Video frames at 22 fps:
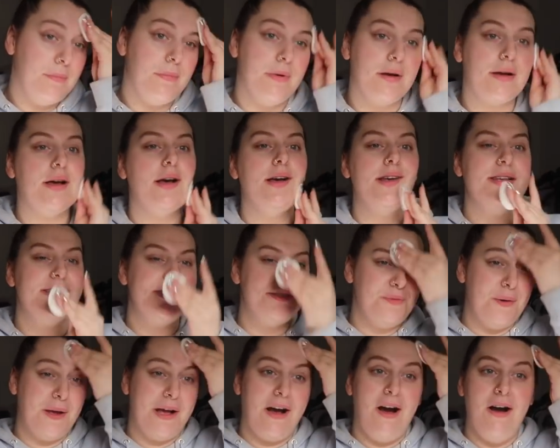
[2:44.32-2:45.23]

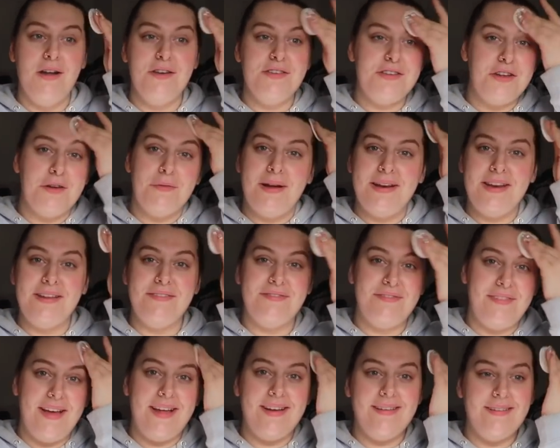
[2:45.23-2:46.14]
Because we can't do
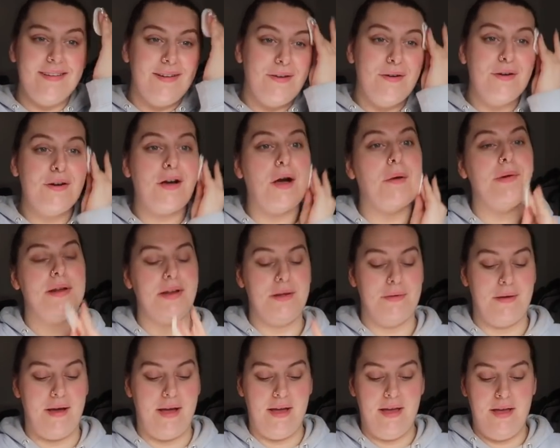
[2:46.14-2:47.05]
anything or go
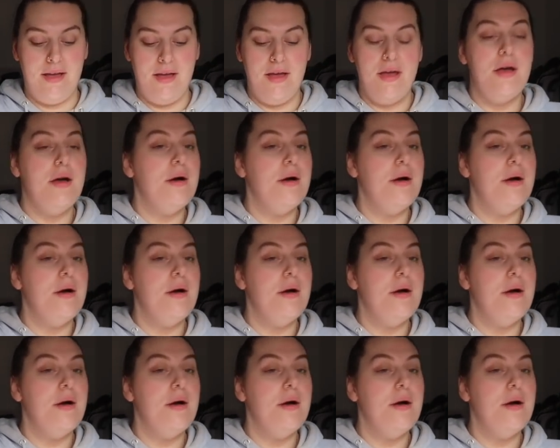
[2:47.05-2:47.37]
anywhere.